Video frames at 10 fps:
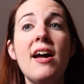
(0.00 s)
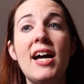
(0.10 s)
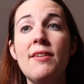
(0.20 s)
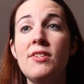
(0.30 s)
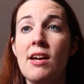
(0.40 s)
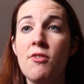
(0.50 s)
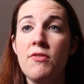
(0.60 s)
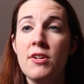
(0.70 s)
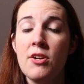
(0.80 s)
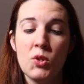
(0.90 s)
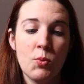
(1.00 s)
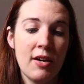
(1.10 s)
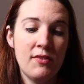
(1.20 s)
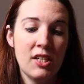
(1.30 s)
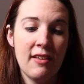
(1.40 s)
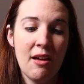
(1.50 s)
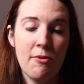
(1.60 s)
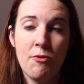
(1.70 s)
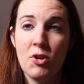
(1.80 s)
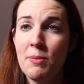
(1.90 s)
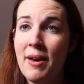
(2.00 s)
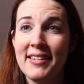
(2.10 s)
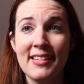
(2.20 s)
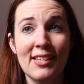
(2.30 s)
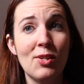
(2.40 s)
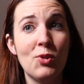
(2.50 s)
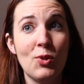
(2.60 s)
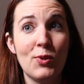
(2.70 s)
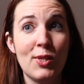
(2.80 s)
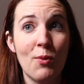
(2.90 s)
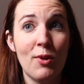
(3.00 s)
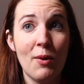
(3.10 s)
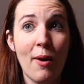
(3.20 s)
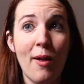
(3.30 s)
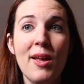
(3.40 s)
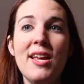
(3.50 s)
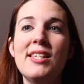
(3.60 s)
I have several videos where I've done that before in the past because those do sell really well.